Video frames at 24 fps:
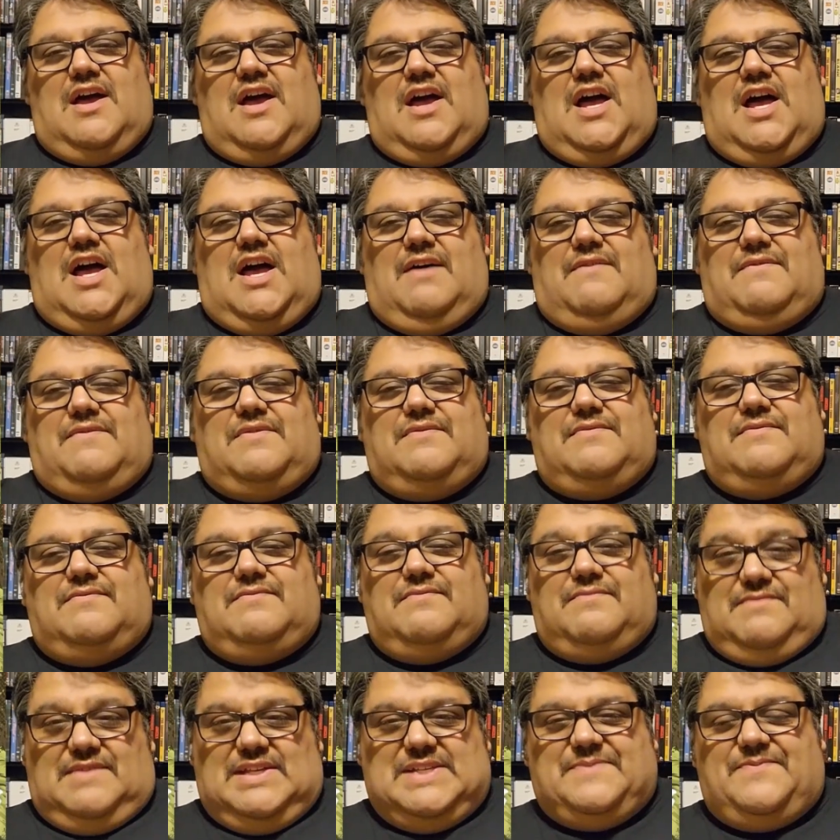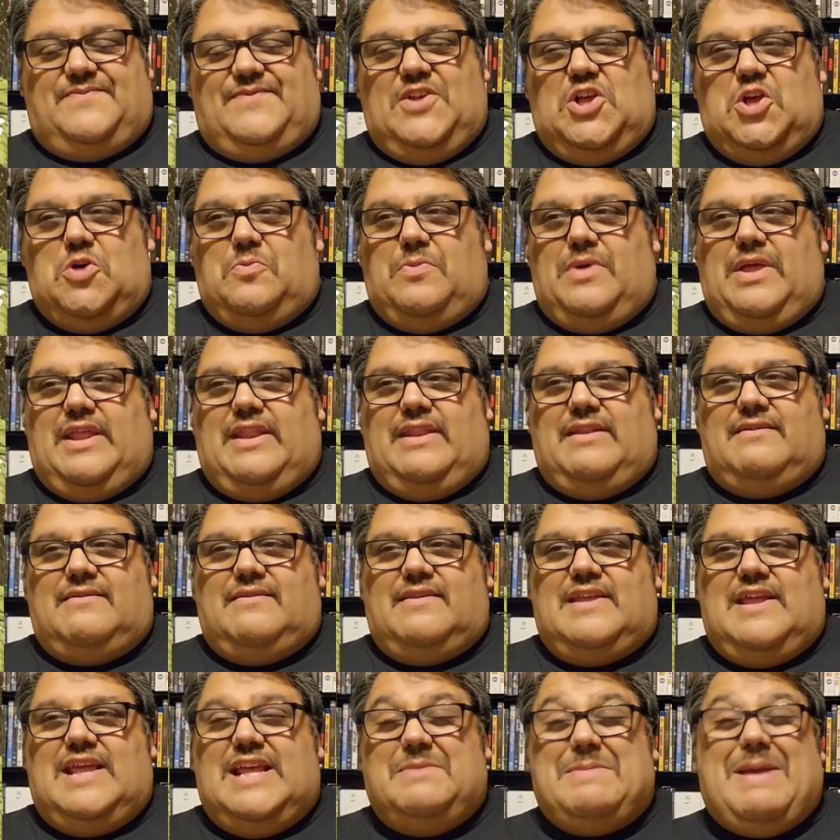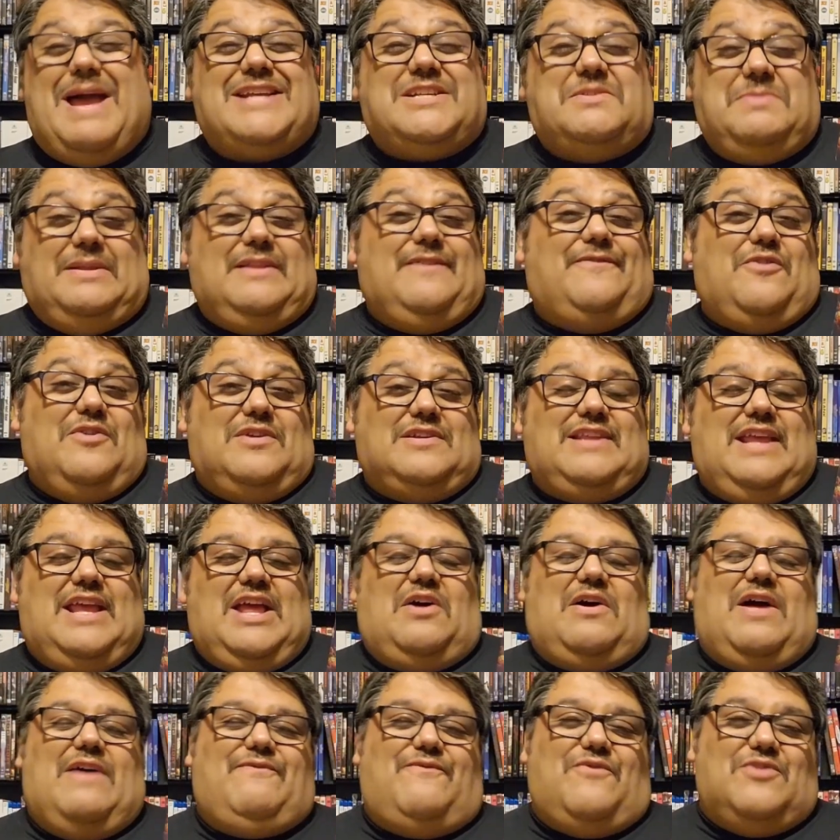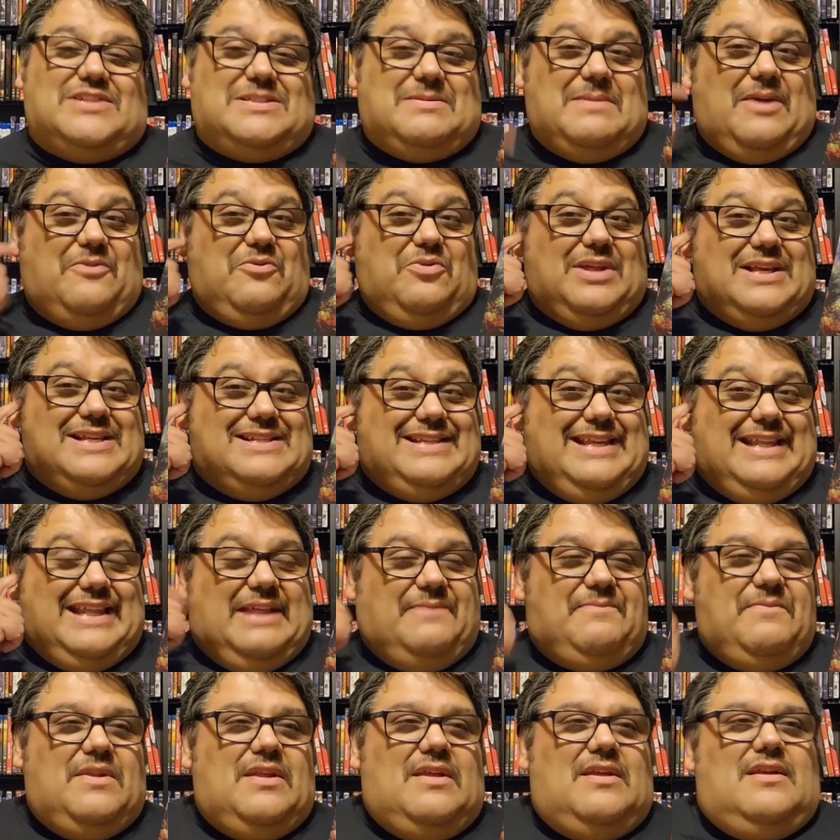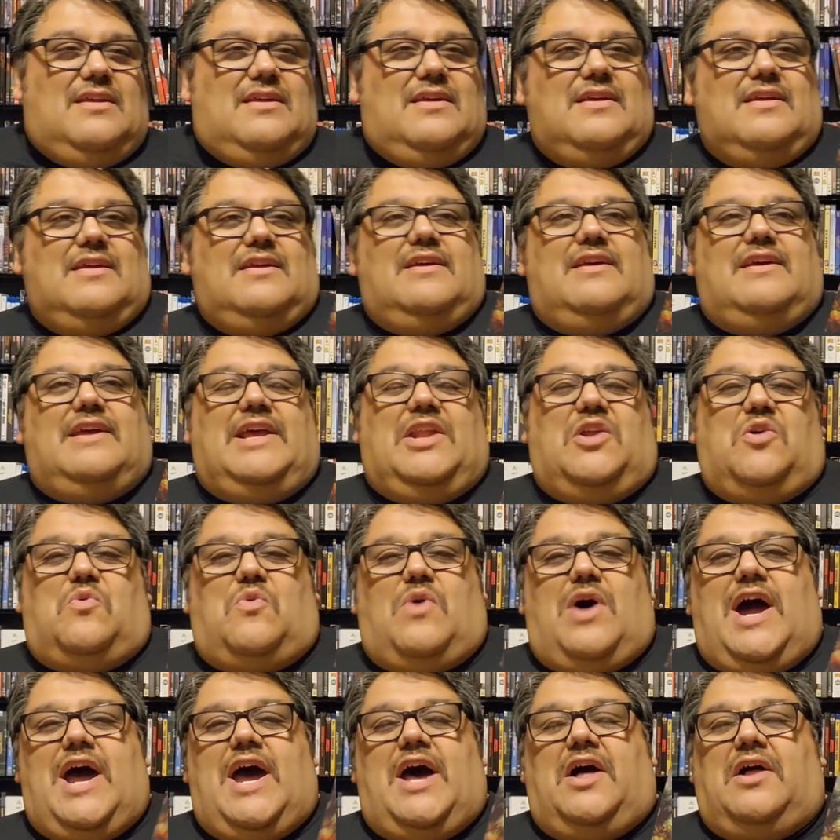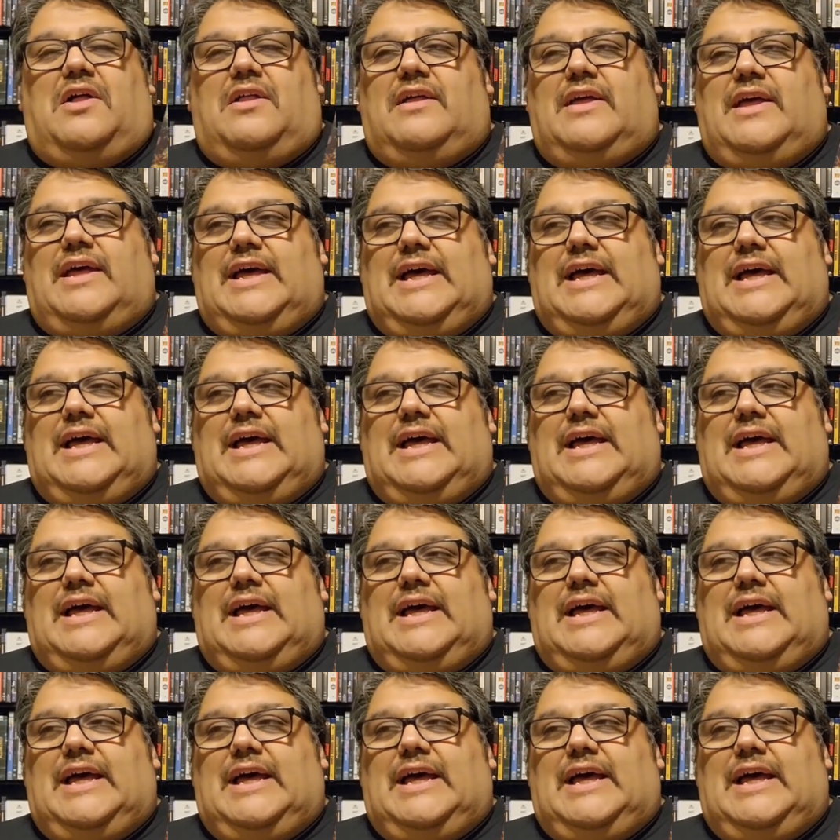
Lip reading: of this film, and it'd actually be the first time I'd really seen it in a while.